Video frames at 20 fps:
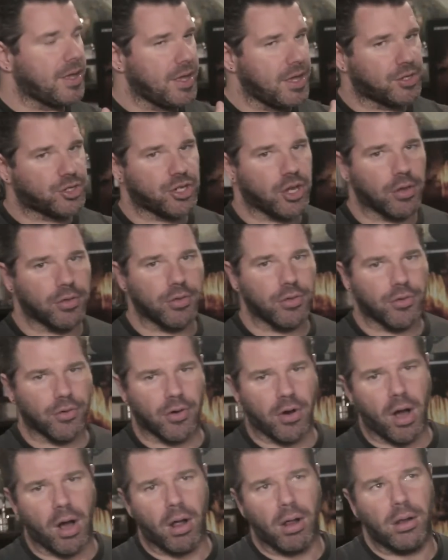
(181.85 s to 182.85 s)
each other,
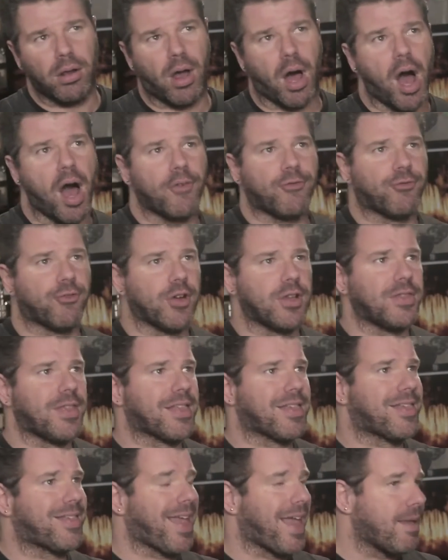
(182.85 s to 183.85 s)
they're all offering the
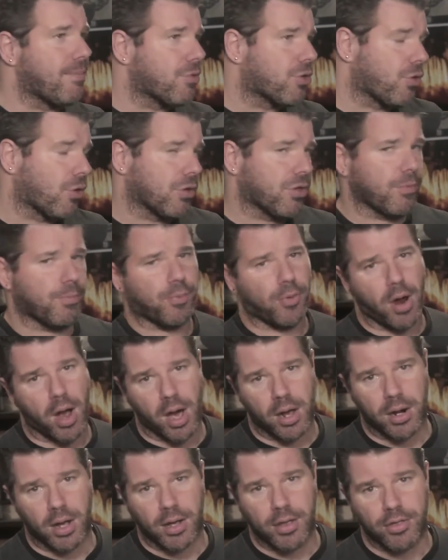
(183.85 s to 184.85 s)
same sorts of
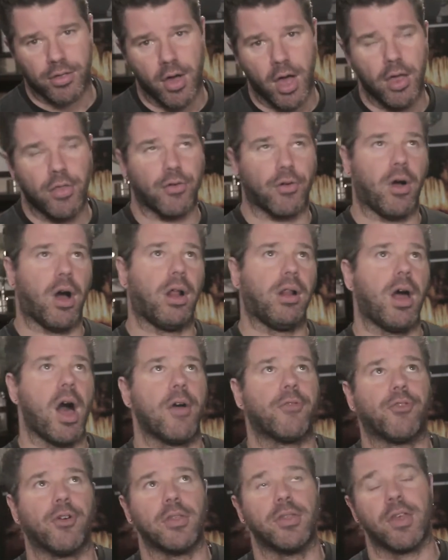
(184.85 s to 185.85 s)
products, they're all
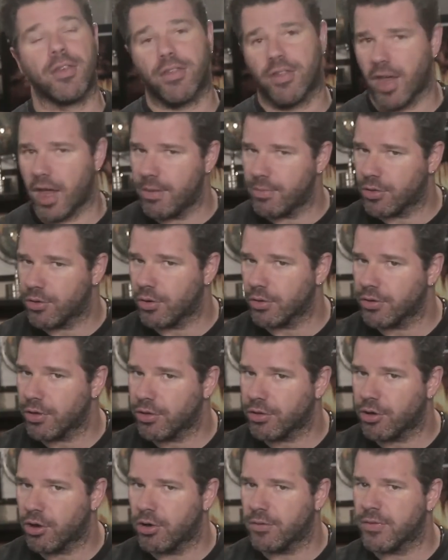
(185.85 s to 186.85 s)
offering the same sorts of
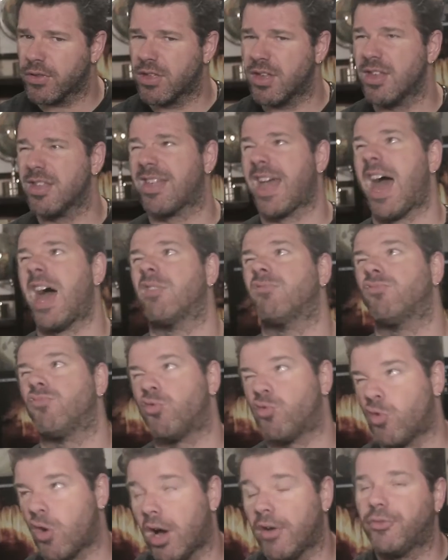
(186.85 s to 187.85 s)
services at
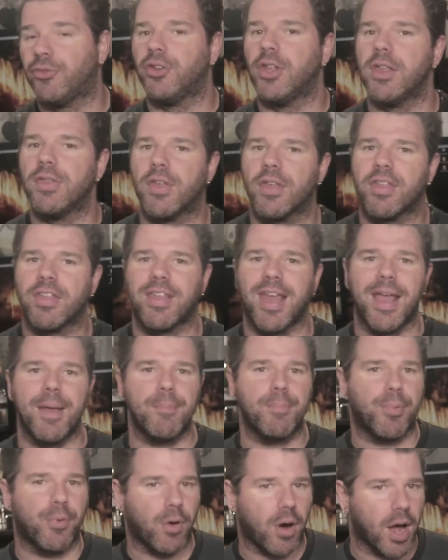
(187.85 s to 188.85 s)
roughly the
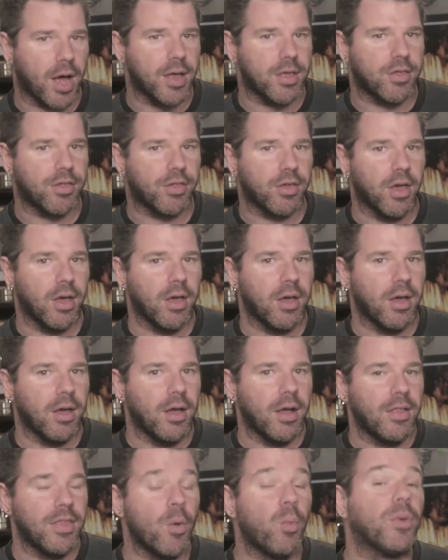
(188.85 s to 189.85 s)
same price,
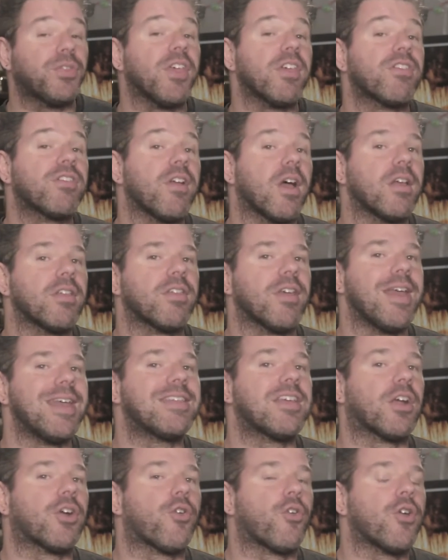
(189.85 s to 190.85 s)
then what this does
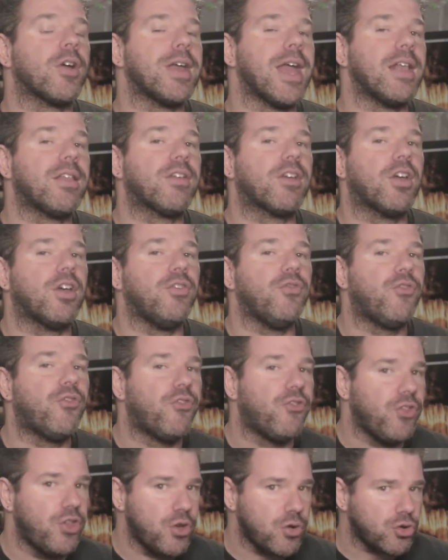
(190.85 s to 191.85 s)
is it creates
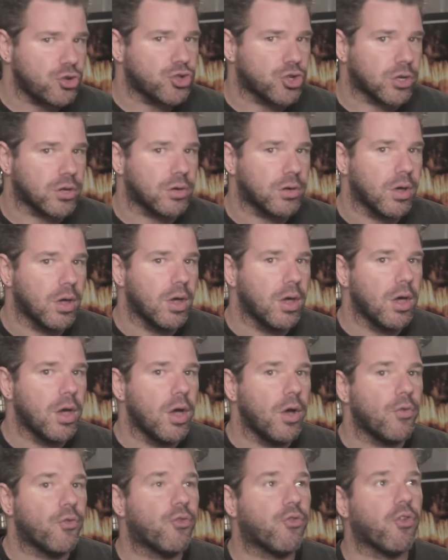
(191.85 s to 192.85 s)
confusion
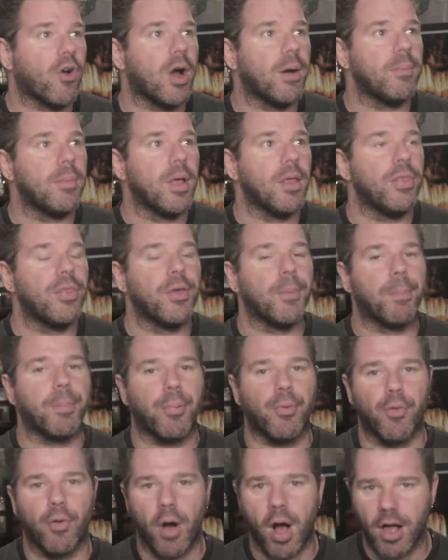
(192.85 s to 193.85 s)
from the
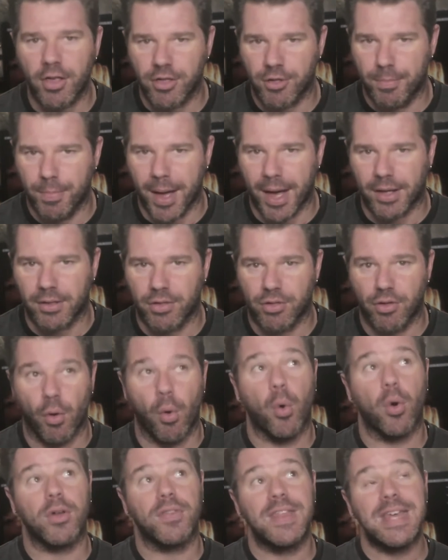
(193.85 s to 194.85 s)
prospect's
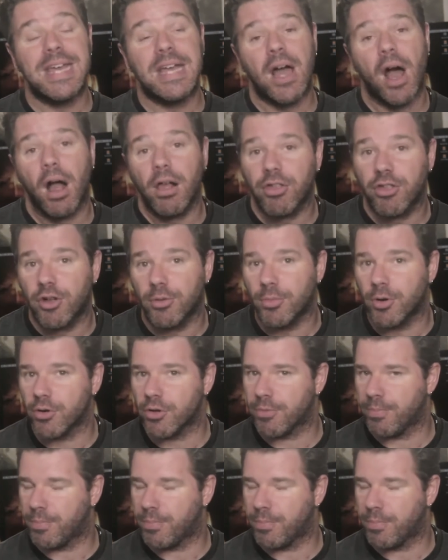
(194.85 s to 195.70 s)
or the customer's